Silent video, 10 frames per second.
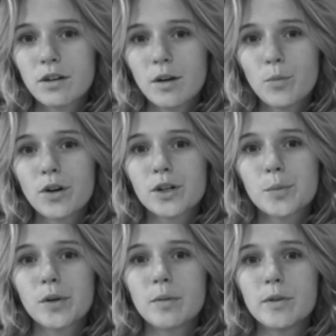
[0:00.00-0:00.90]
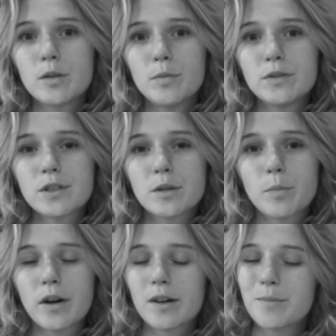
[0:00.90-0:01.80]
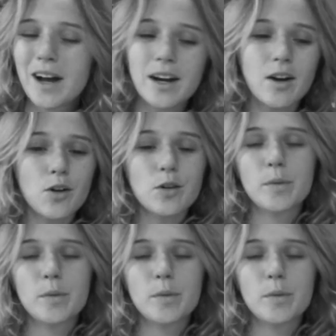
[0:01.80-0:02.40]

I'm working on putting them into music, but I'm kind of hard